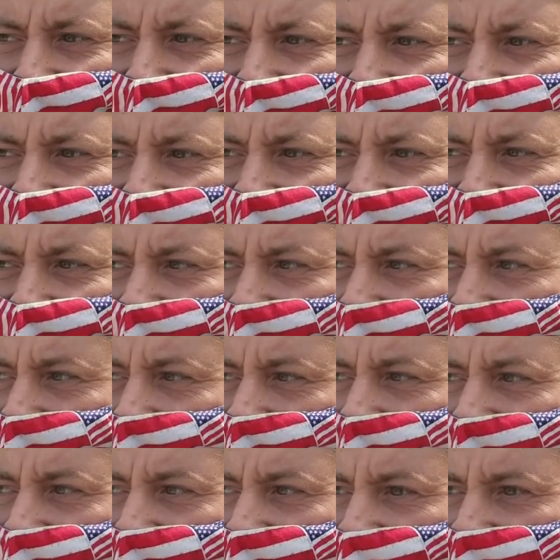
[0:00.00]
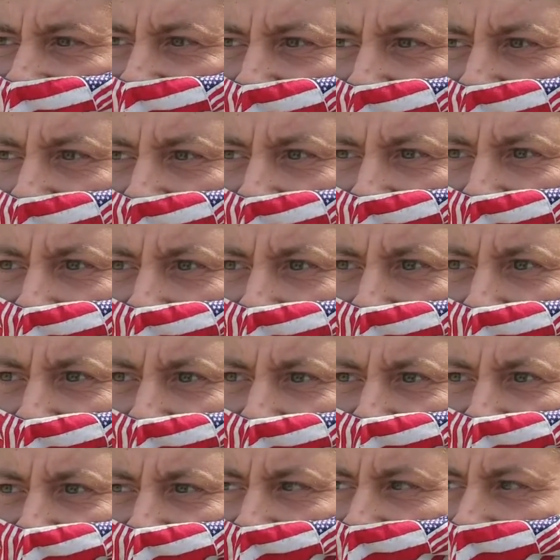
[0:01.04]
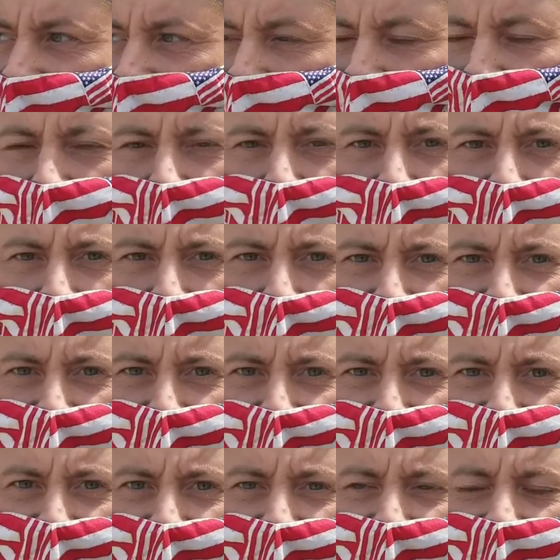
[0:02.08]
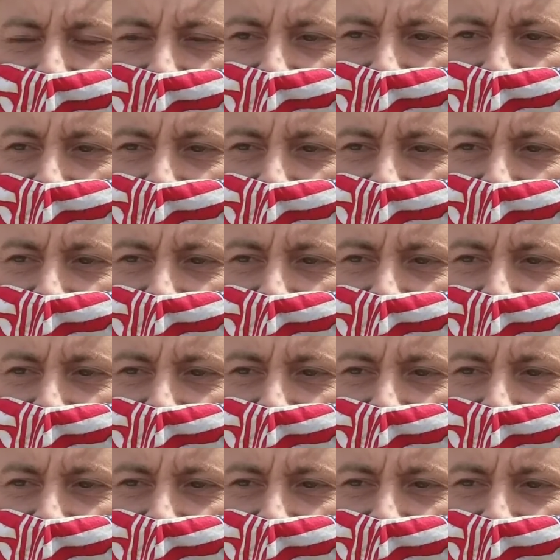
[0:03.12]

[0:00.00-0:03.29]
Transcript: that's to me that's the heart of the American dream: local businesses,